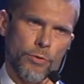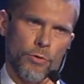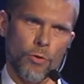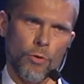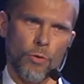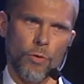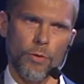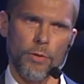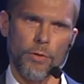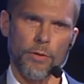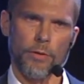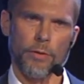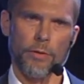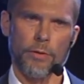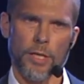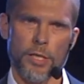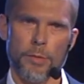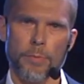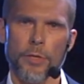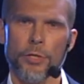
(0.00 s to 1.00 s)
So
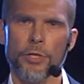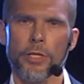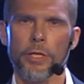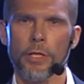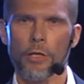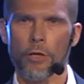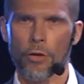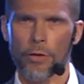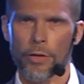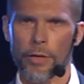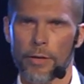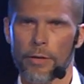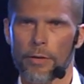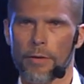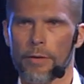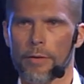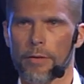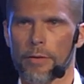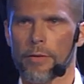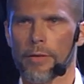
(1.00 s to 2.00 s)
does machine learning,